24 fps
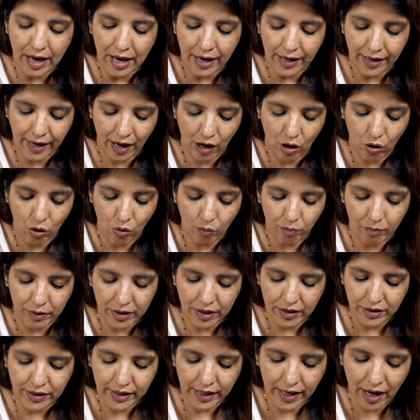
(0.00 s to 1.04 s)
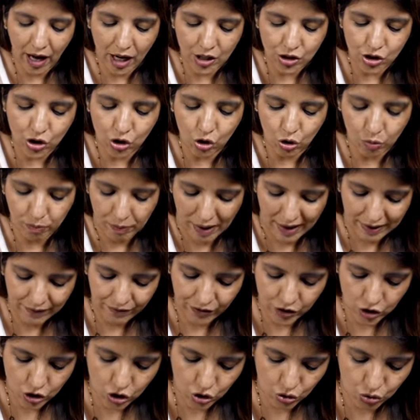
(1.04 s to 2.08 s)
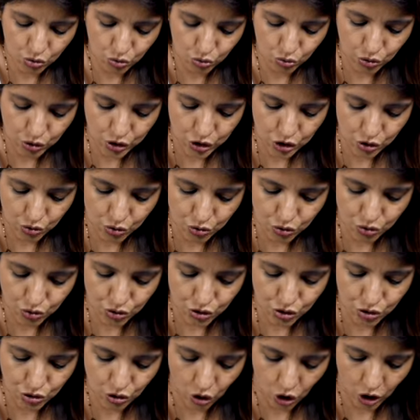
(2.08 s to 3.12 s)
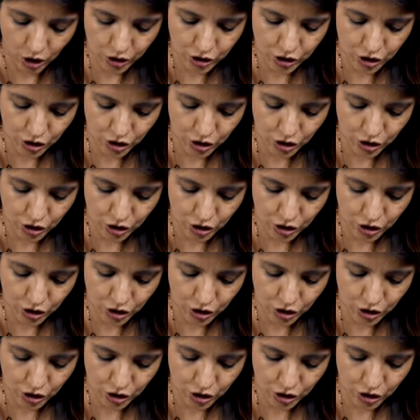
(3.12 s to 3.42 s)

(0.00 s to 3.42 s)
now they ask you by which route you should not